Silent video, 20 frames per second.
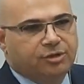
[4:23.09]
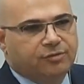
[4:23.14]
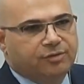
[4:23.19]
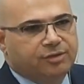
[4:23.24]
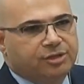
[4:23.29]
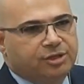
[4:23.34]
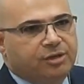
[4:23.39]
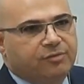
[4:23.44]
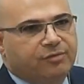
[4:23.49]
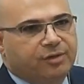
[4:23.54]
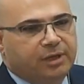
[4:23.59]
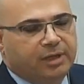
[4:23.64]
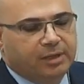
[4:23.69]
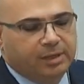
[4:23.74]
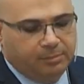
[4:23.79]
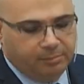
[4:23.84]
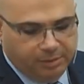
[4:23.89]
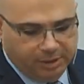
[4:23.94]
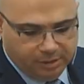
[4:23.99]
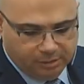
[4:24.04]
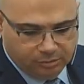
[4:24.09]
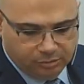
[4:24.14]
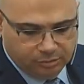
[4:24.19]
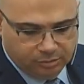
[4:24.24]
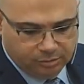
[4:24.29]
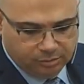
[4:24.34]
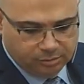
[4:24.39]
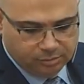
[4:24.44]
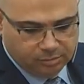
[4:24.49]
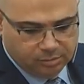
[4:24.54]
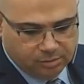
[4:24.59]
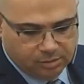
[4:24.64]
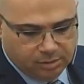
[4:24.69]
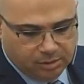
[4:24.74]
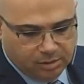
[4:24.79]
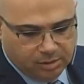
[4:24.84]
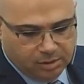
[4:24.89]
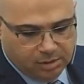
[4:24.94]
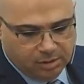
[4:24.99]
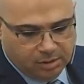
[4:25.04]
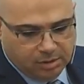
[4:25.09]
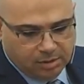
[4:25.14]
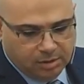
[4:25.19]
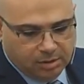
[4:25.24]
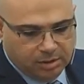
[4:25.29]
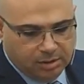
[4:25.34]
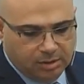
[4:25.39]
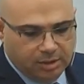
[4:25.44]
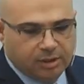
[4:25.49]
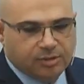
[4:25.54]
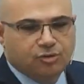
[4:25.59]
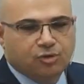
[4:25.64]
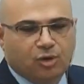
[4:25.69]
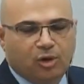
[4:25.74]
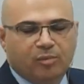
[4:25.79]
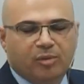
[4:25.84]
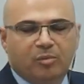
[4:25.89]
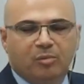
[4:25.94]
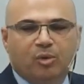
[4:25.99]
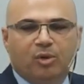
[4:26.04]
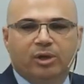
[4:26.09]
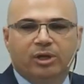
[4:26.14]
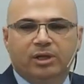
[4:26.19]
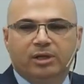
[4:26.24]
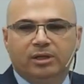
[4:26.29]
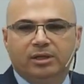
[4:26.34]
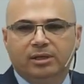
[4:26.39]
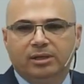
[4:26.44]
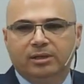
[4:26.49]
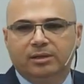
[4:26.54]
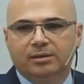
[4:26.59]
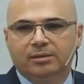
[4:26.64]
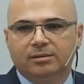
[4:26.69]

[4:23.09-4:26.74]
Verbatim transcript: so that if there is an attempt of uh, poisoning the king,